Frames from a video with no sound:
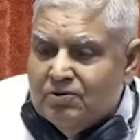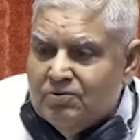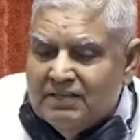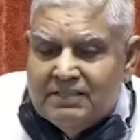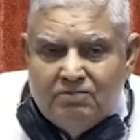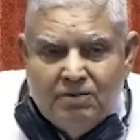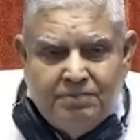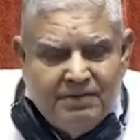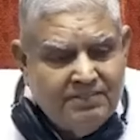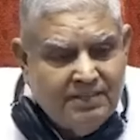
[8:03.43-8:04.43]
to a
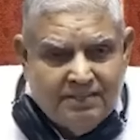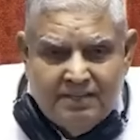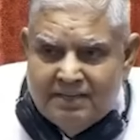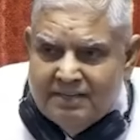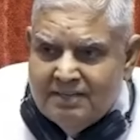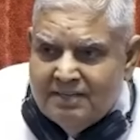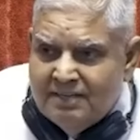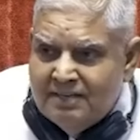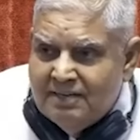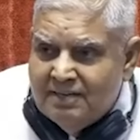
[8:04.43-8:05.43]
development journey
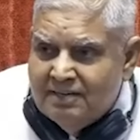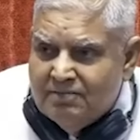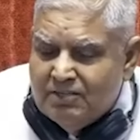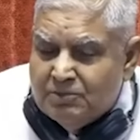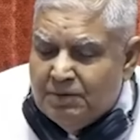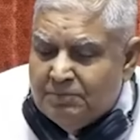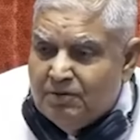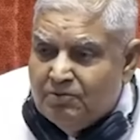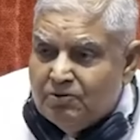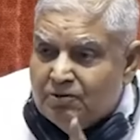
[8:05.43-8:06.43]
which people
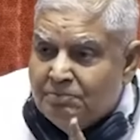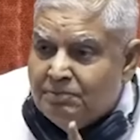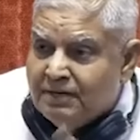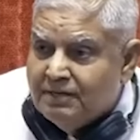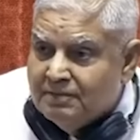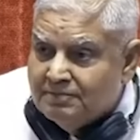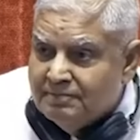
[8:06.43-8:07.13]
want to impede.